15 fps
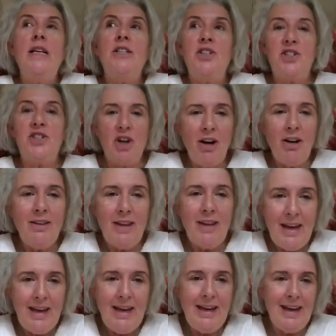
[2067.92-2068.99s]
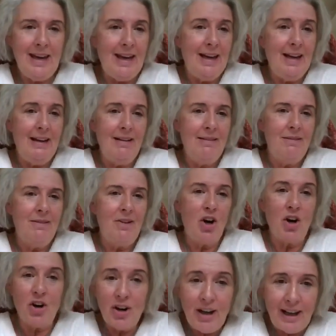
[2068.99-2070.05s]
start thinking
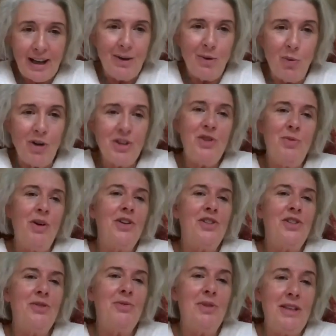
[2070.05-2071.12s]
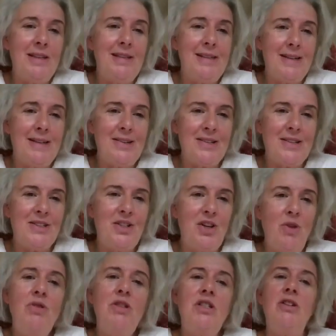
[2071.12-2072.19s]
early what you want to do with these years.
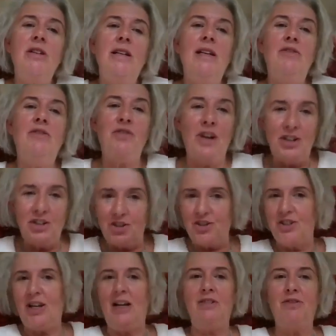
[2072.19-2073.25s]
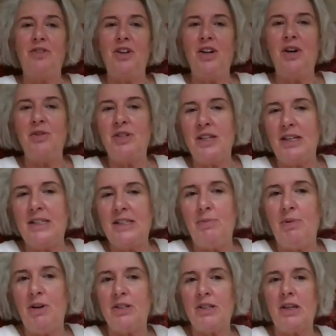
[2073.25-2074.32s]
Don't suddenly find yourself, 60
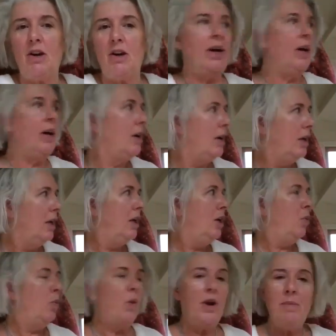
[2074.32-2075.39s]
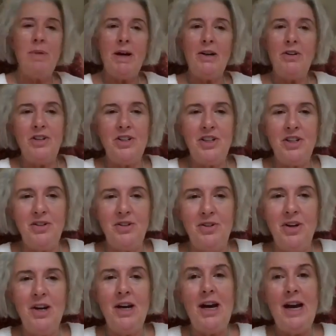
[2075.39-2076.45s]
plus going, what am I going to do?